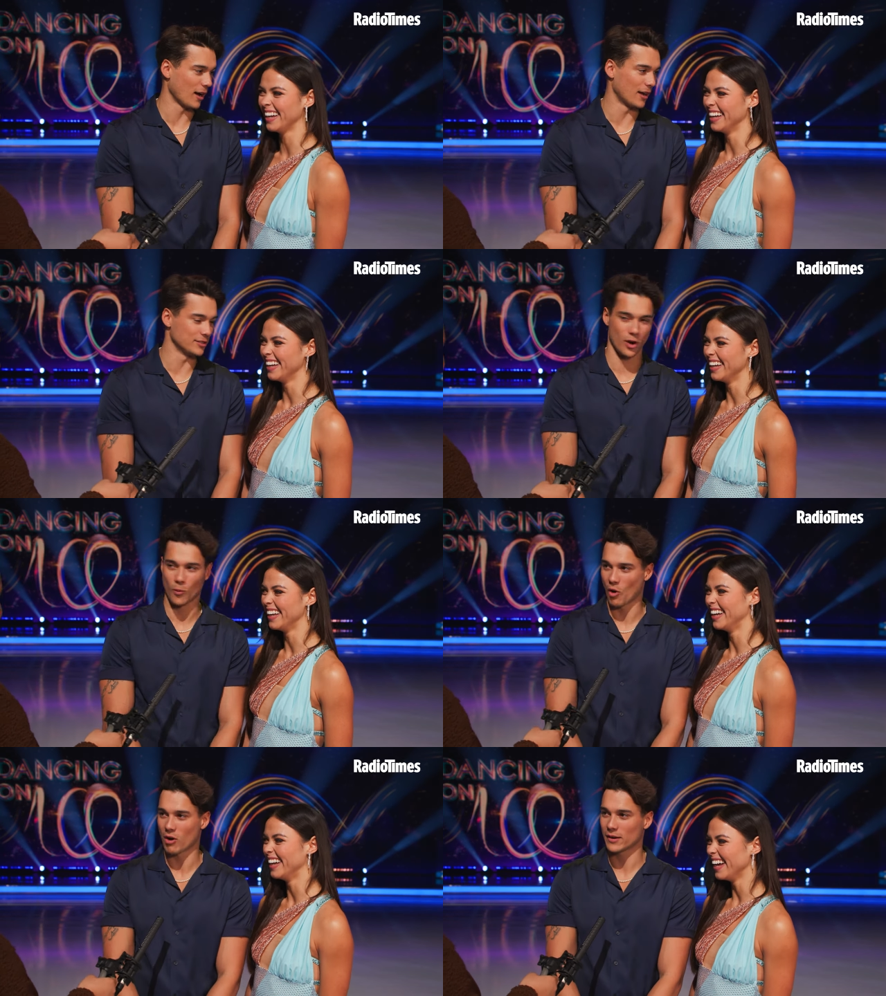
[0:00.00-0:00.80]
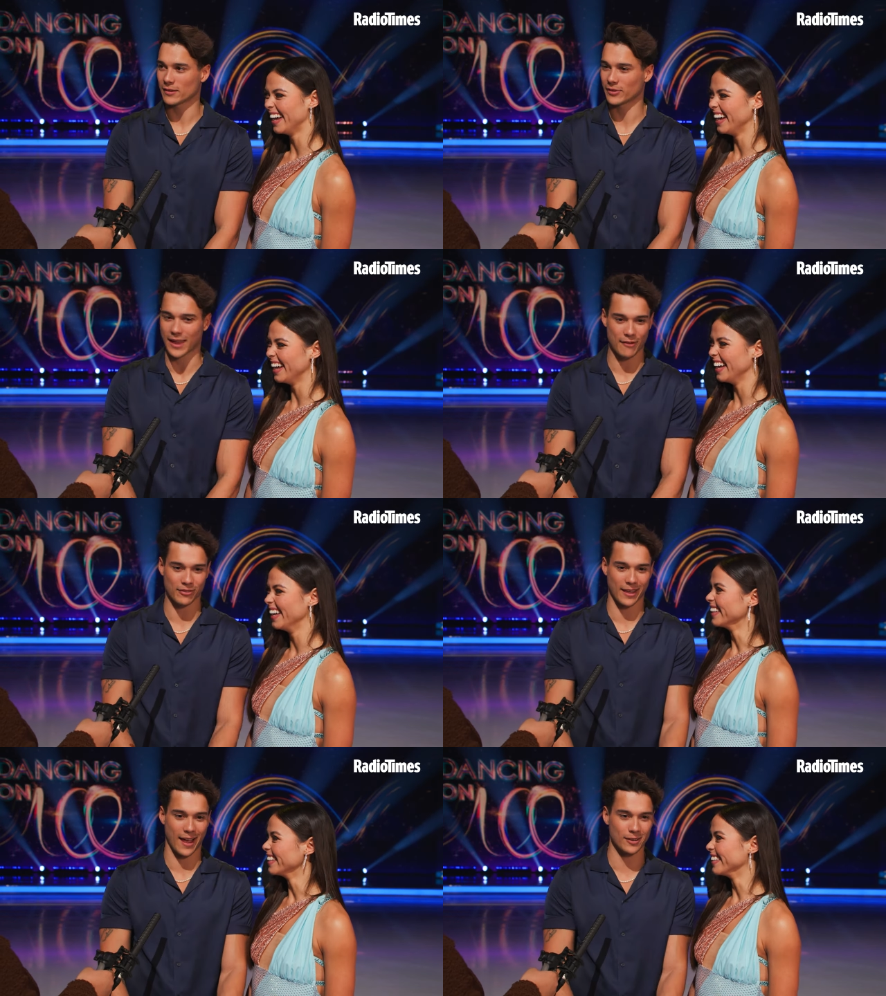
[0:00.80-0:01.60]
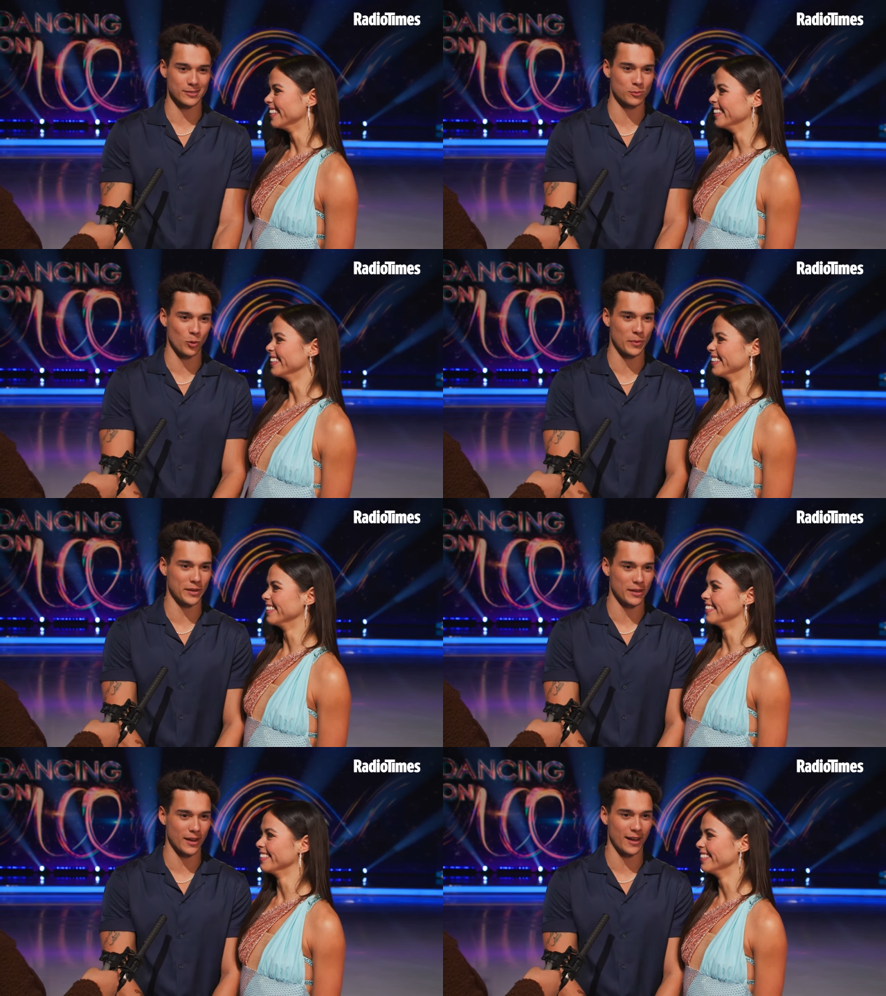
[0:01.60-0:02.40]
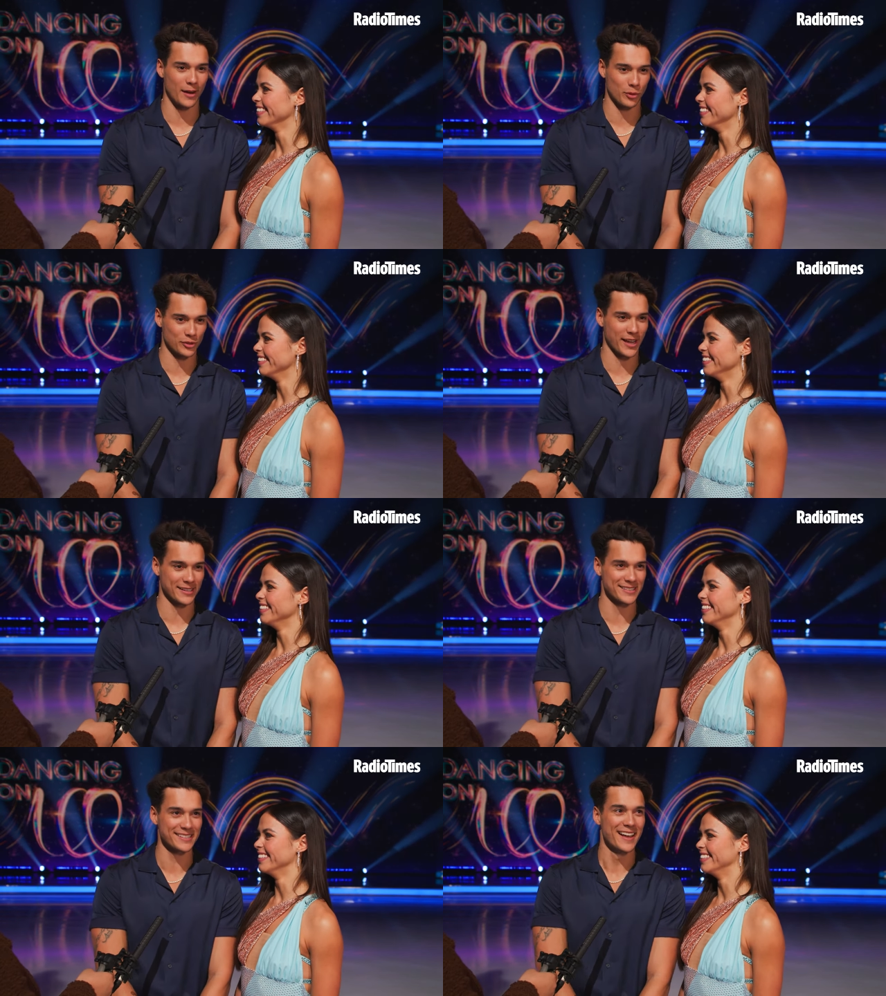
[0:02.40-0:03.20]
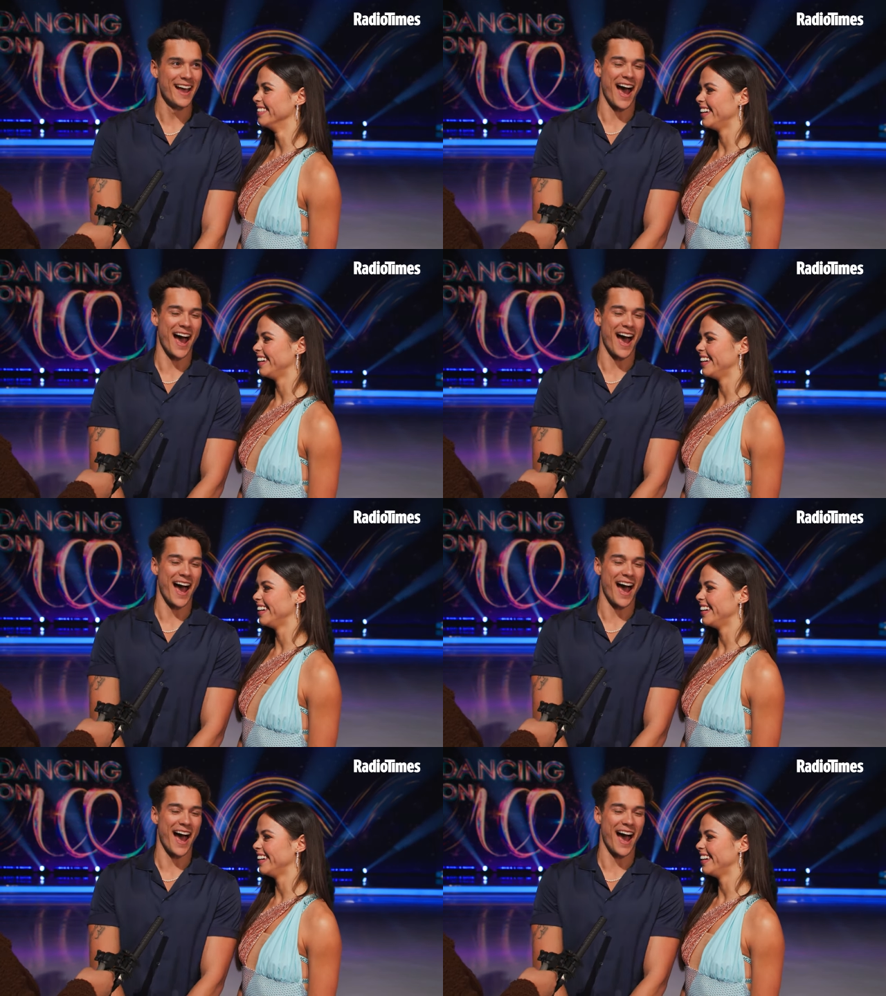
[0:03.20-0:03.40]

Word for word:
Speaker 1: uh, don't worry, forget everything else. We'll be uh, pro skaters.